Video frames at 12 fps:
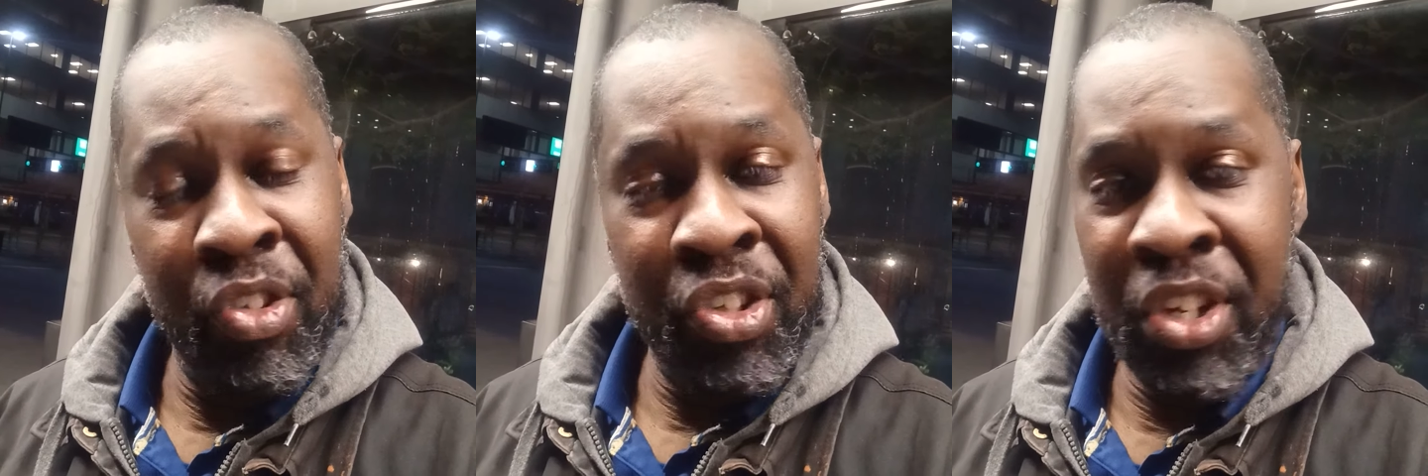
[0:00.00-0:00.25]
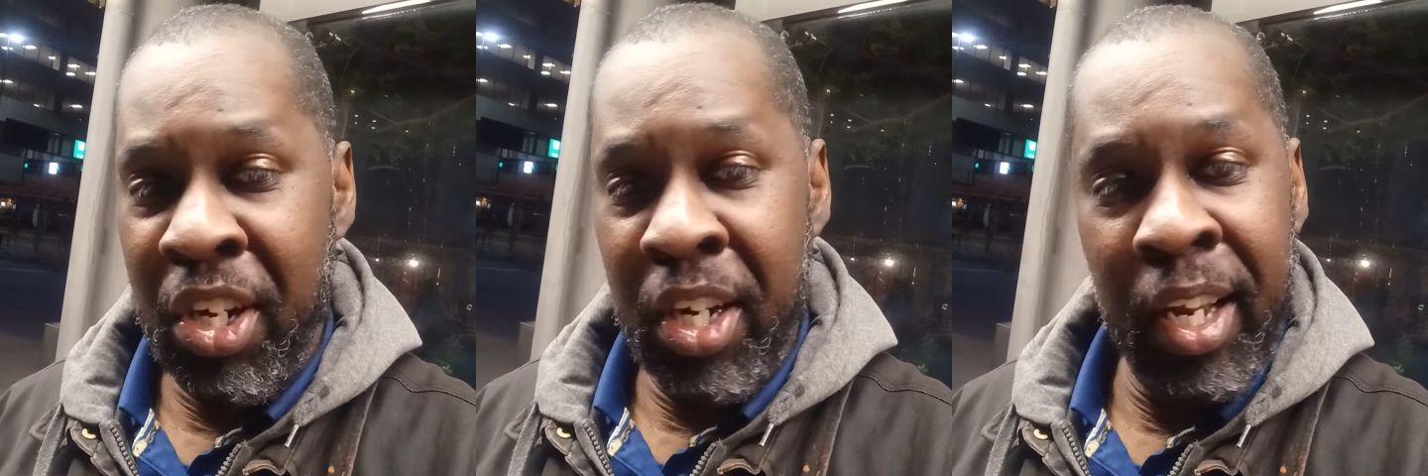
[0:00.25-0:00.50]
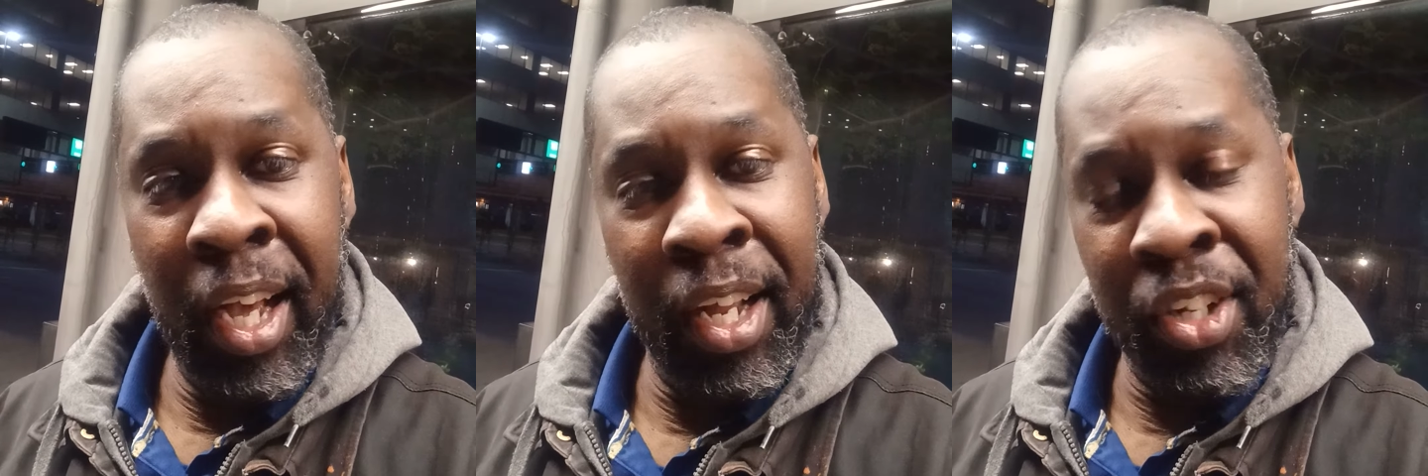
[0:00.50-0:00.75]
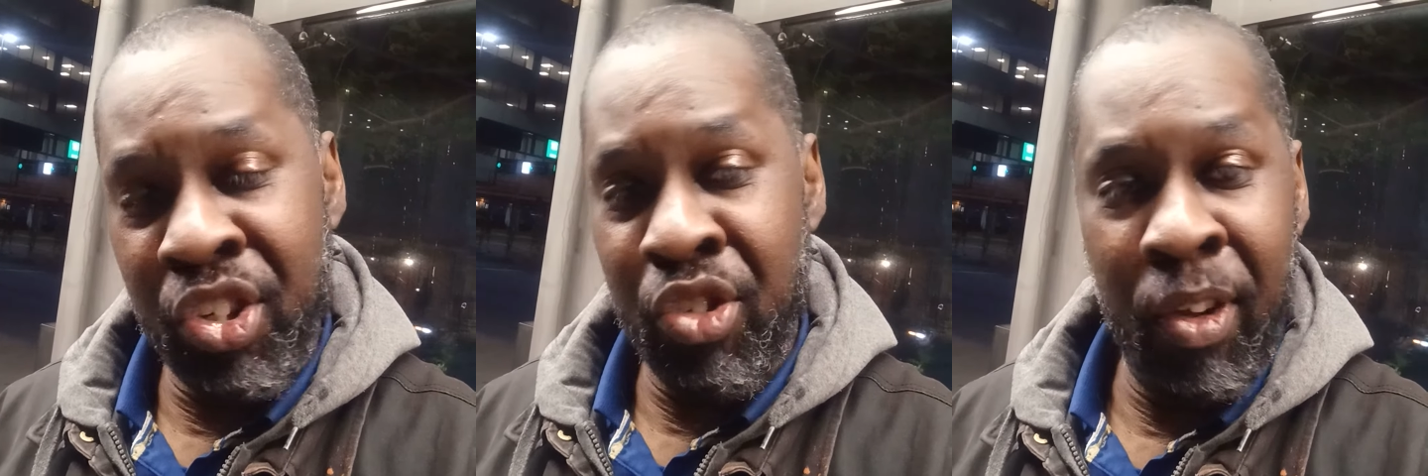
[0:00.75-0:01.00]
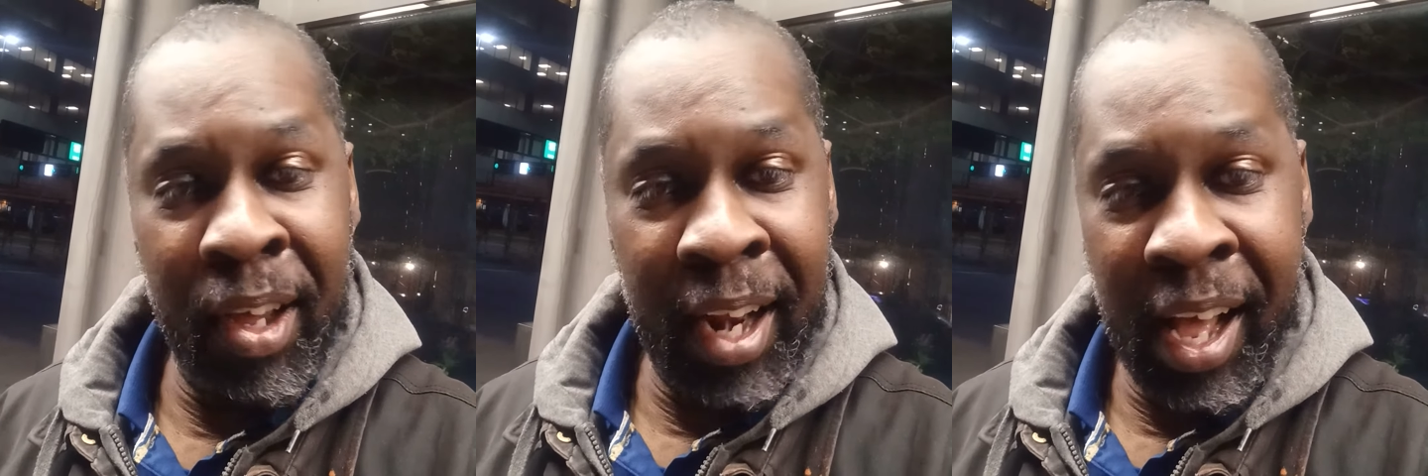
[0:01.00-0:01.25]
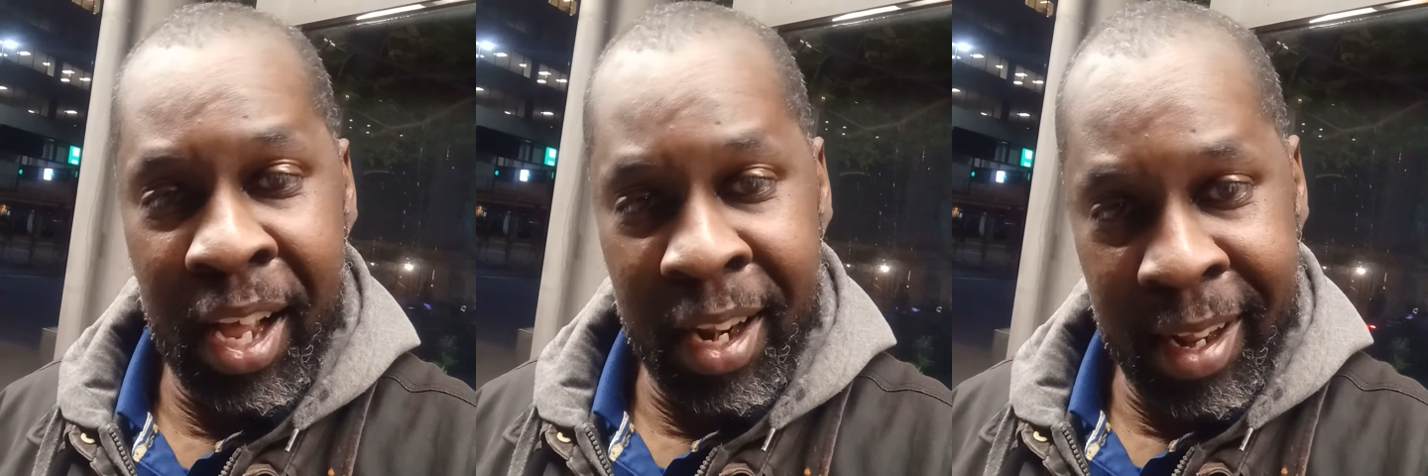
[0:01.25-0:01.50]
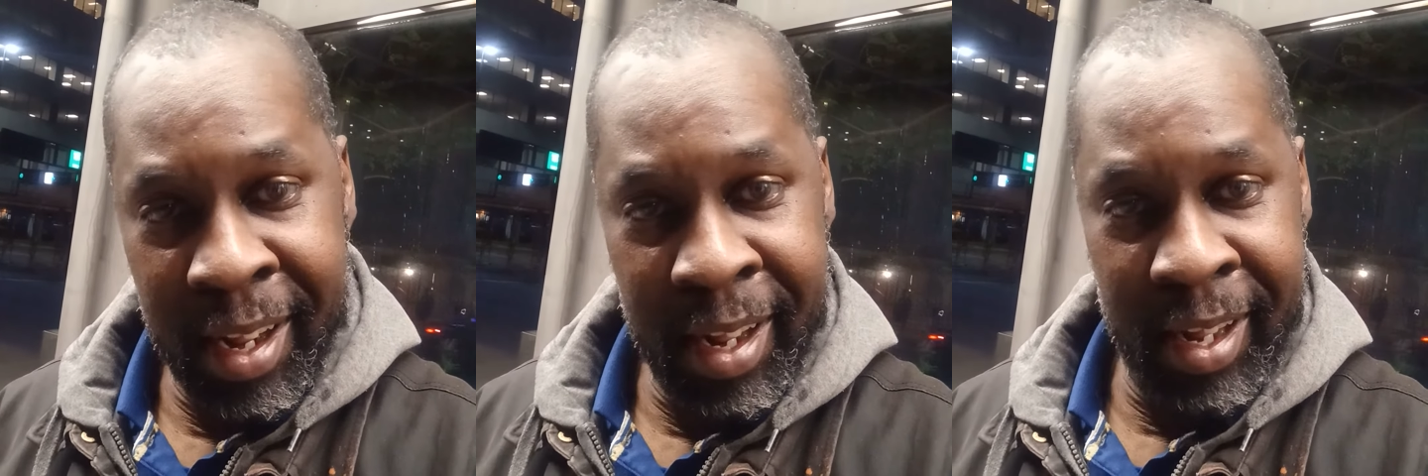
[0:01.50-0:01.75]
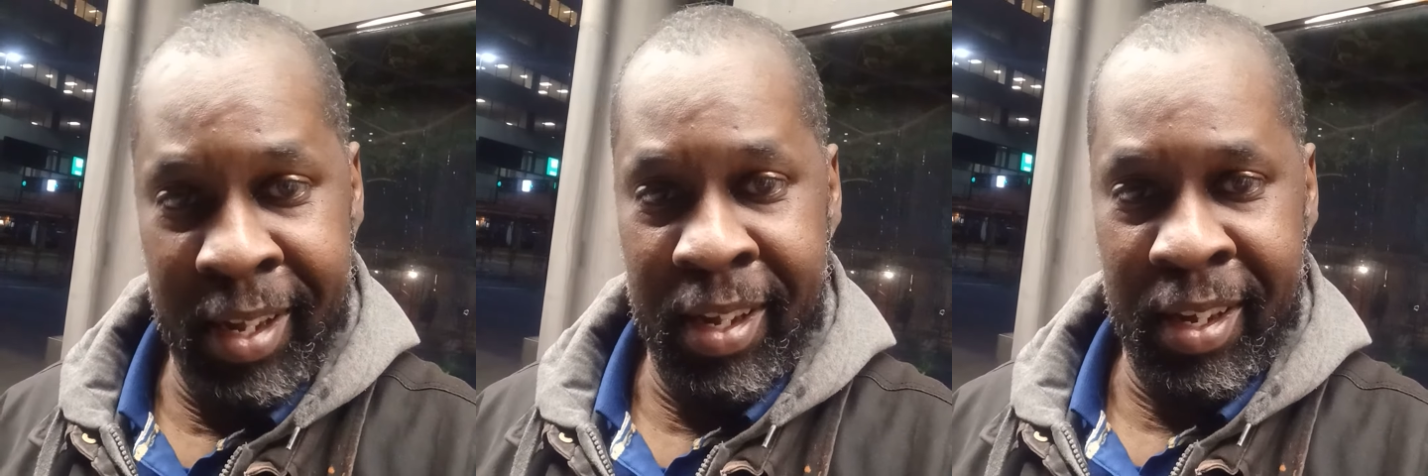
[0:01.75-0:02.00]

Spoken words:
is getting straight out of hand.